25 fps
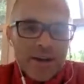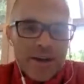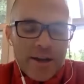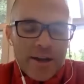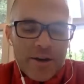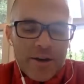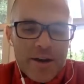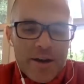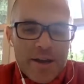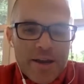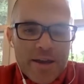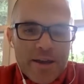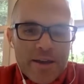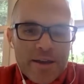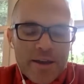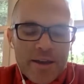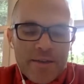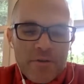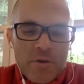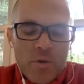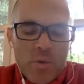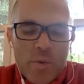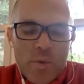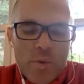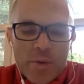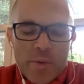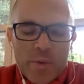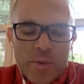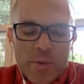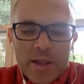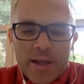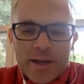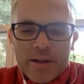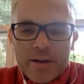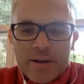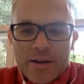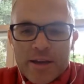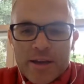Gary. Every week we
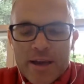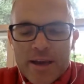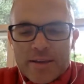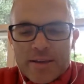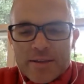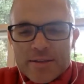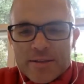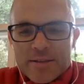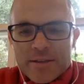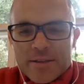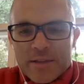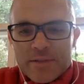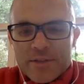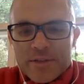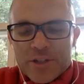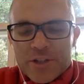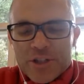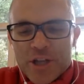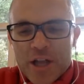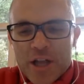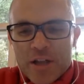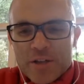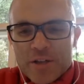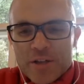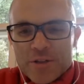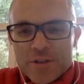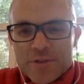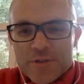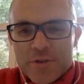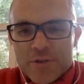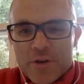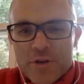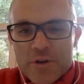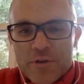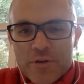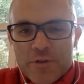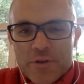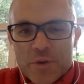like our guests to leave a challenge for
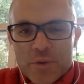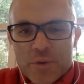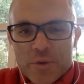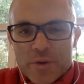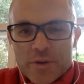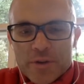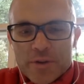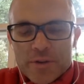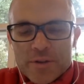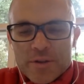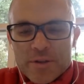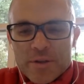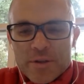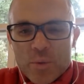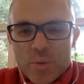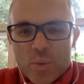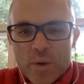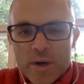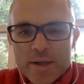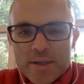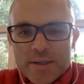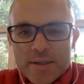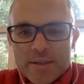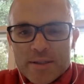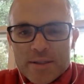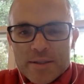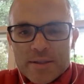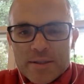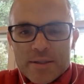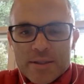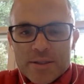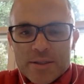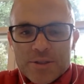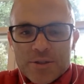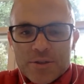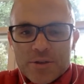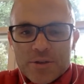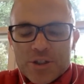our viewers. What is
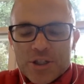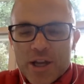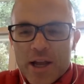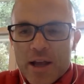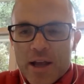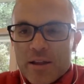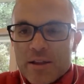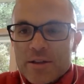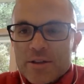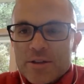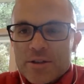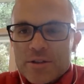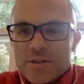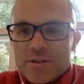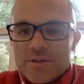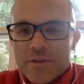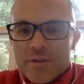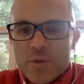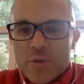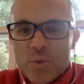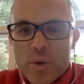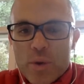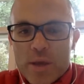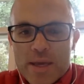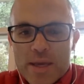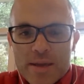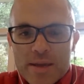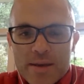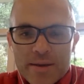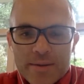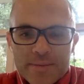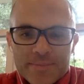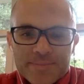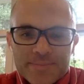your challenge for the week?